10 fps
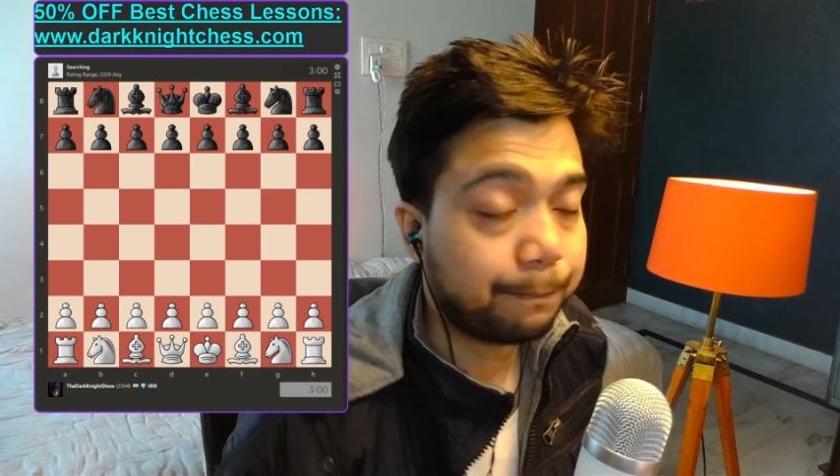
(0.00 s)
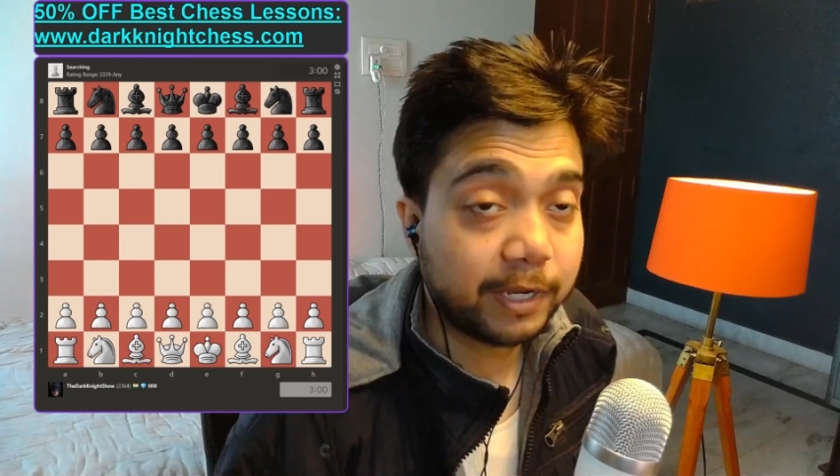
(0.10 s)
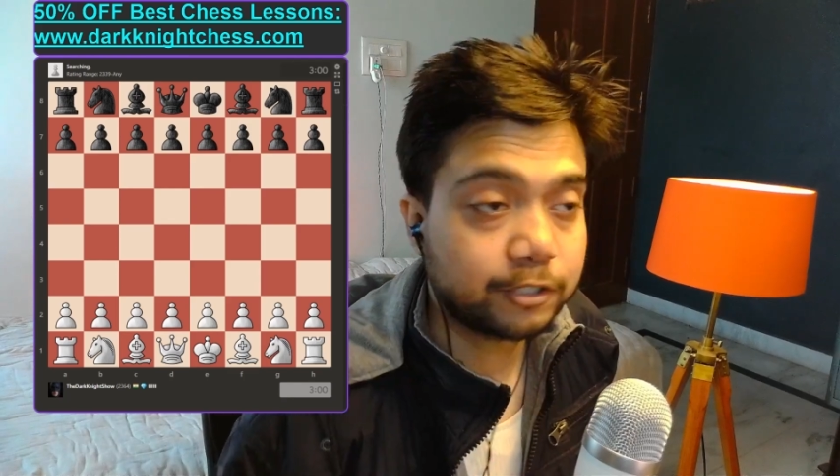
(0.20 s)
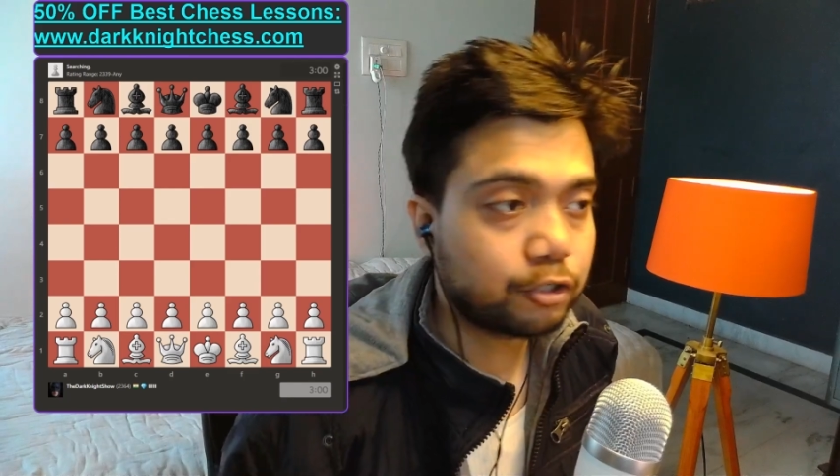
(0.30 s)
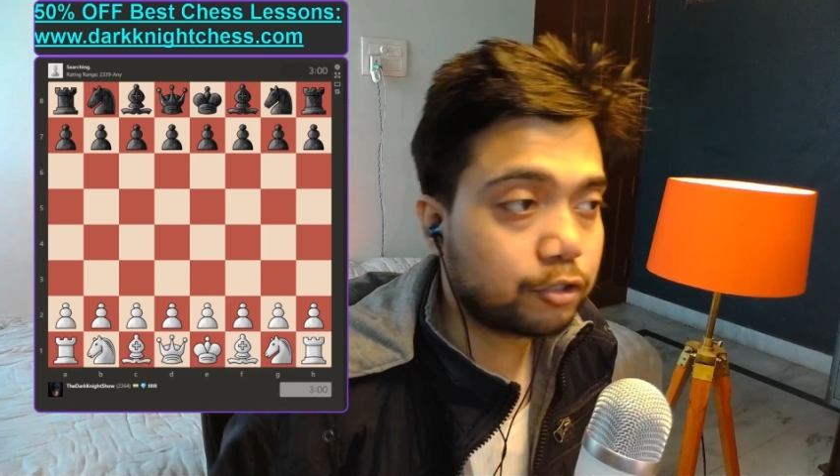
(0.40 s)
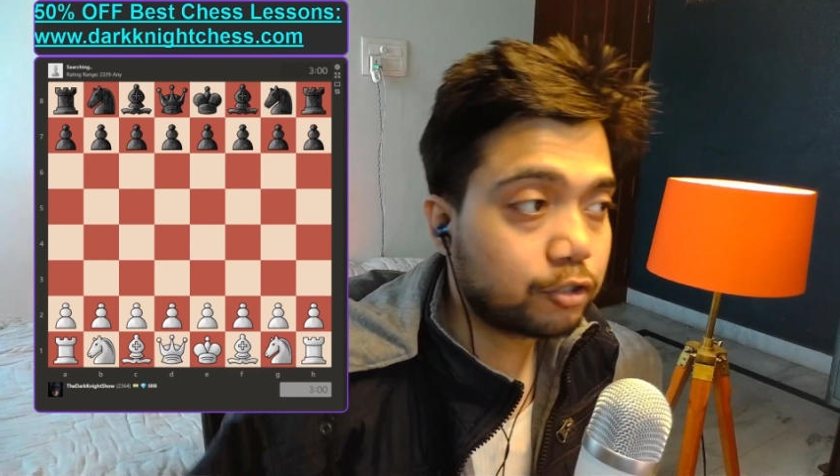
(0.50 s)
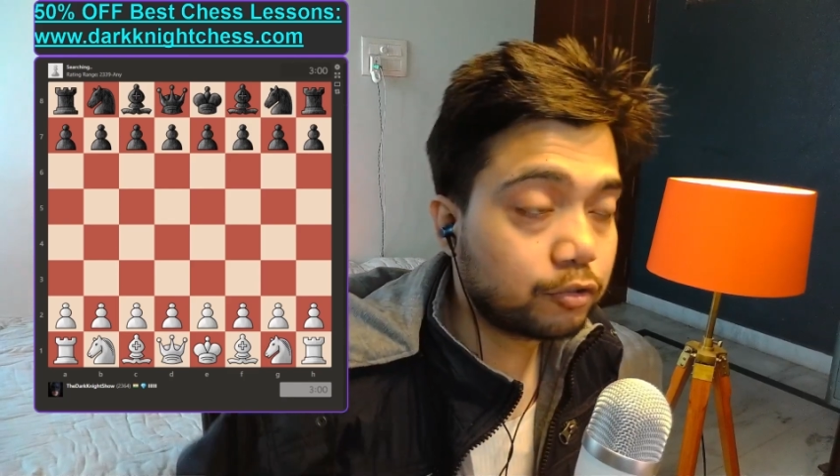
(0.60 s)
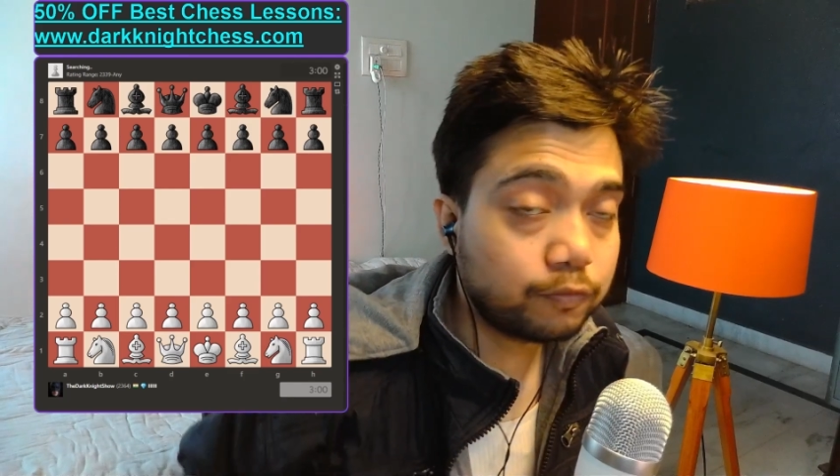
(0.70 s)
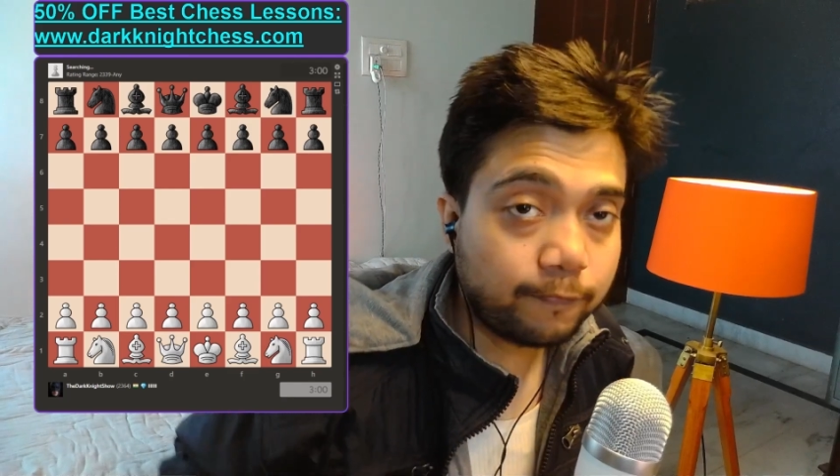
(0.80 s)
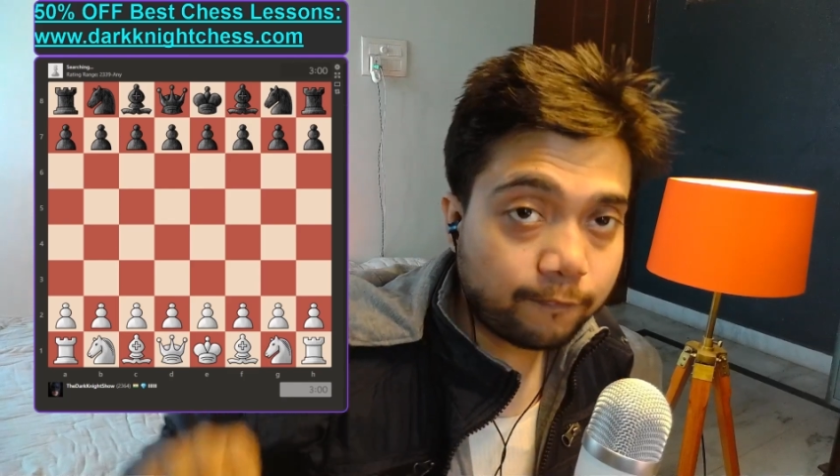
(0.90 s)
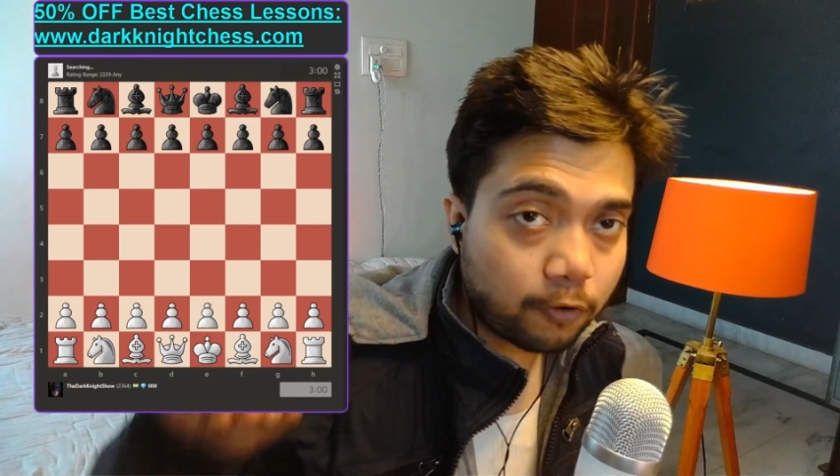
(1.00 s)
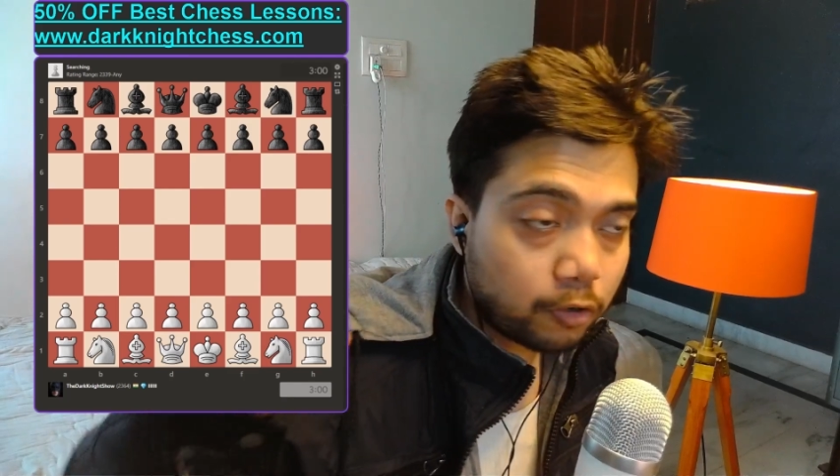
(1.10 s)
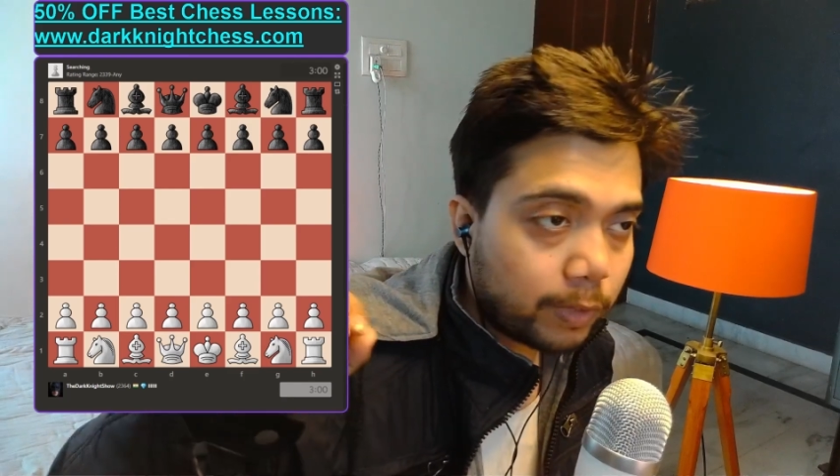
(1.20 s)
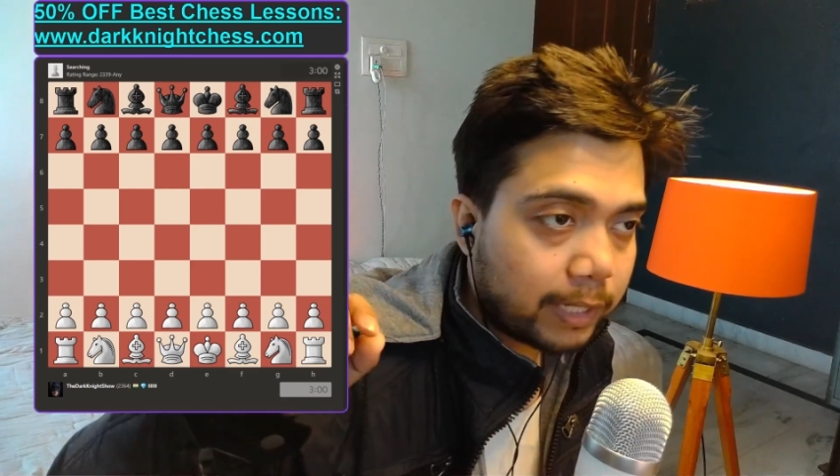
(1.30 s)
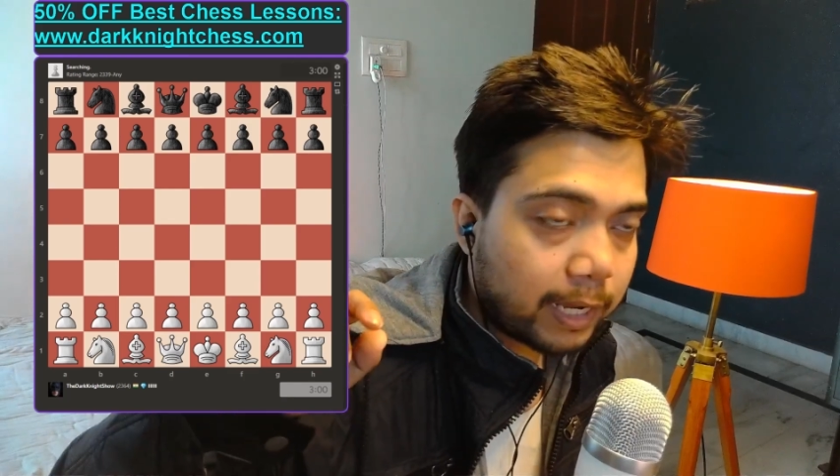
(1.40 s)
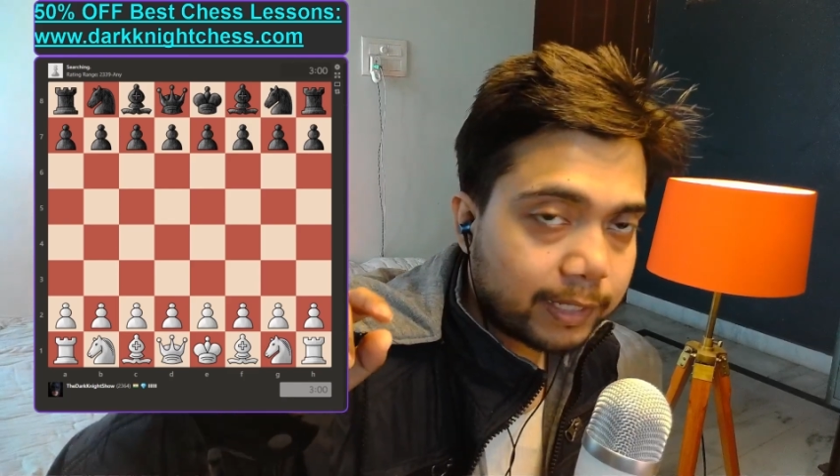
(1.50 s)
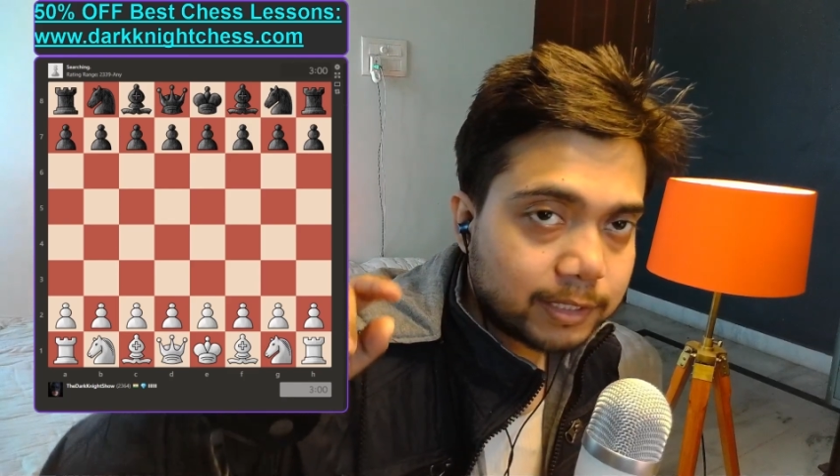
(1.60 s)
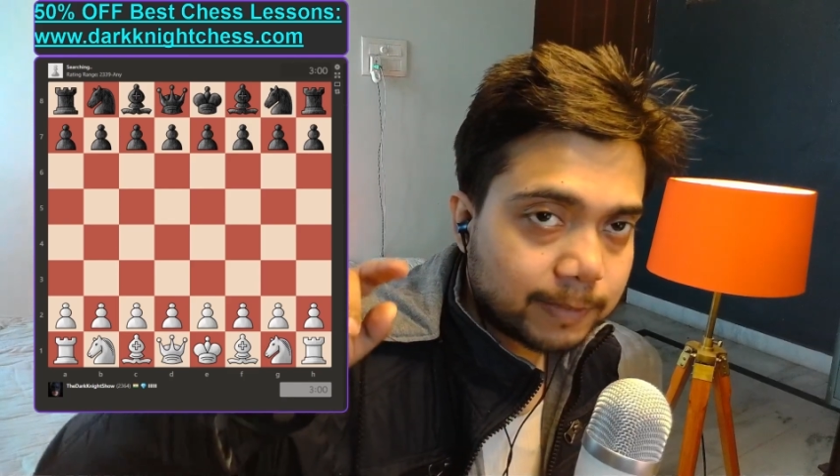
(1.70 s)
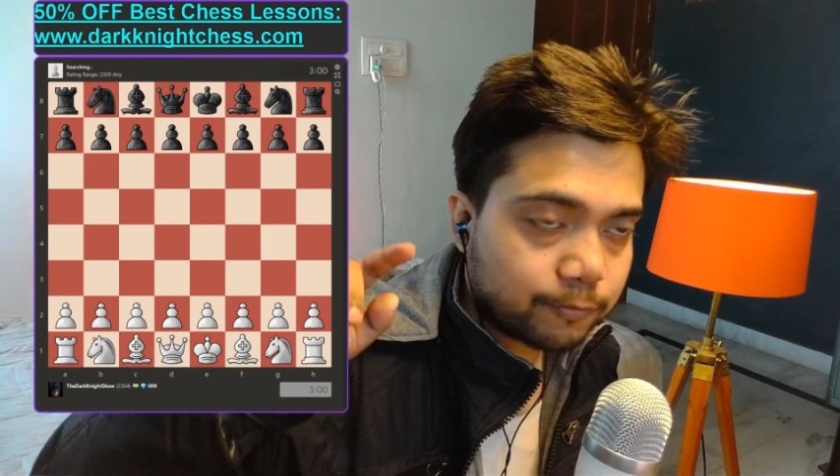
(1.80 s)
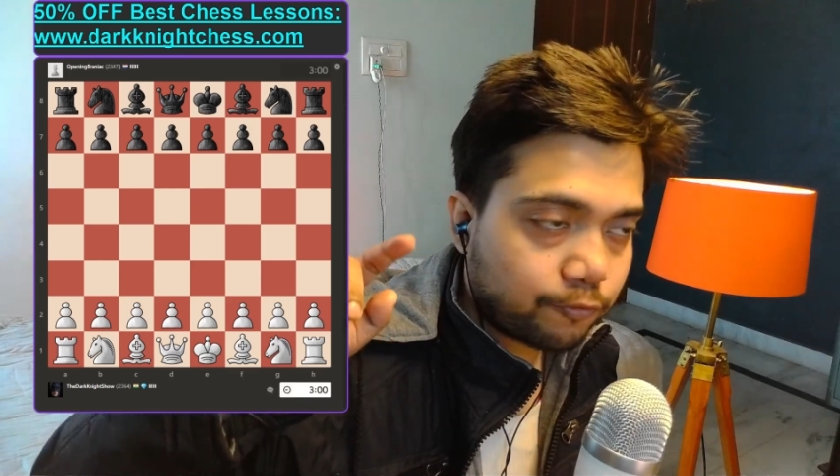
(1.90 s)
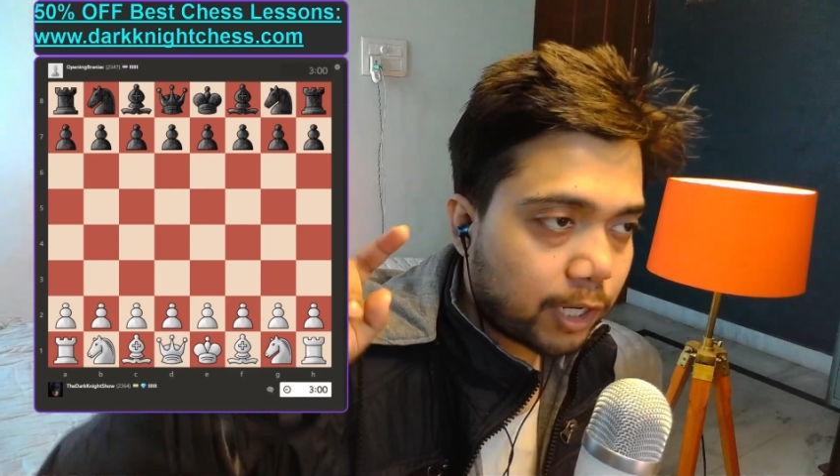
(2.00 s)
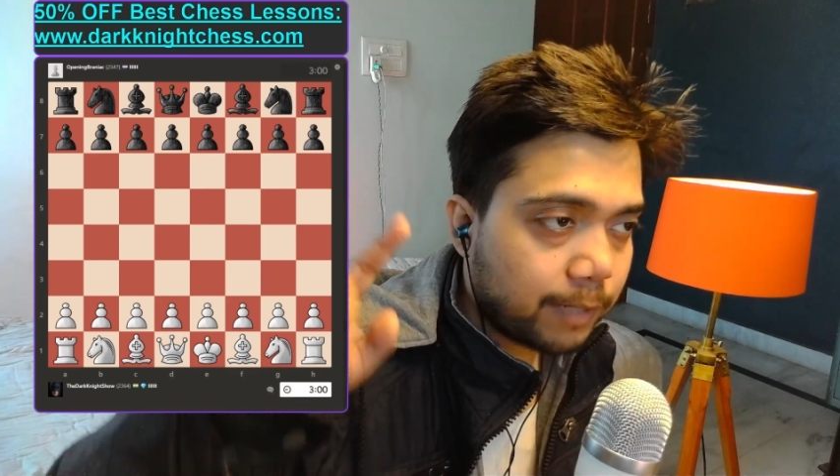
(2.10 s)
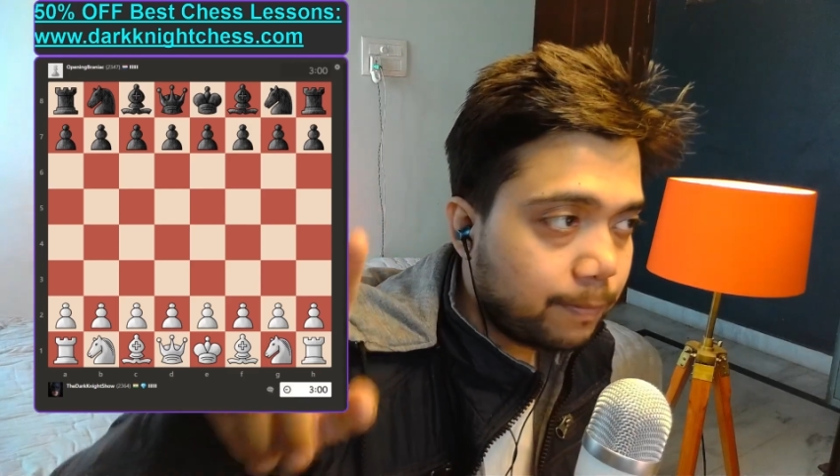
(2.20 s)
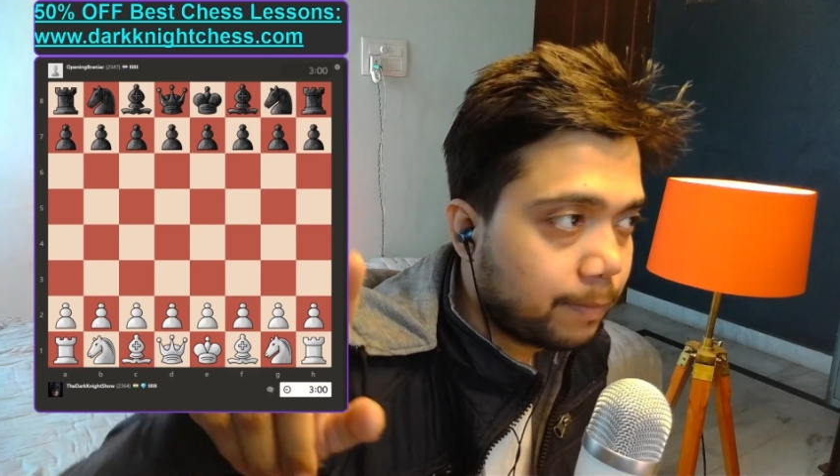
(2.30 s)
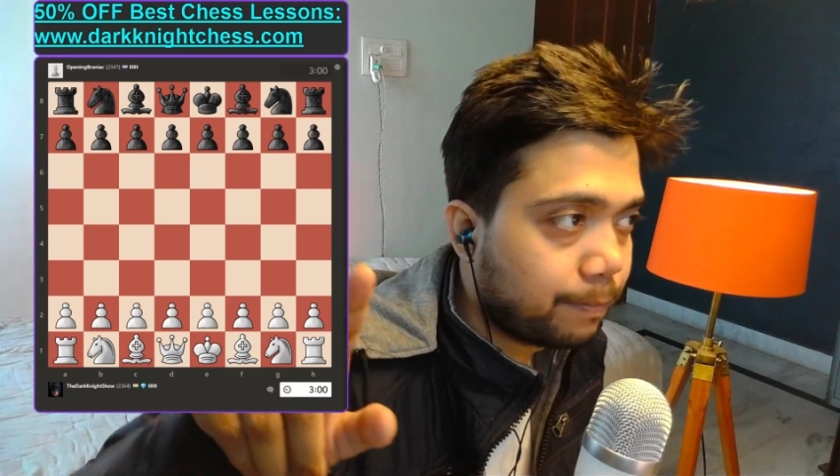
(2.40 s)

Make sure to follow and like and subscribe.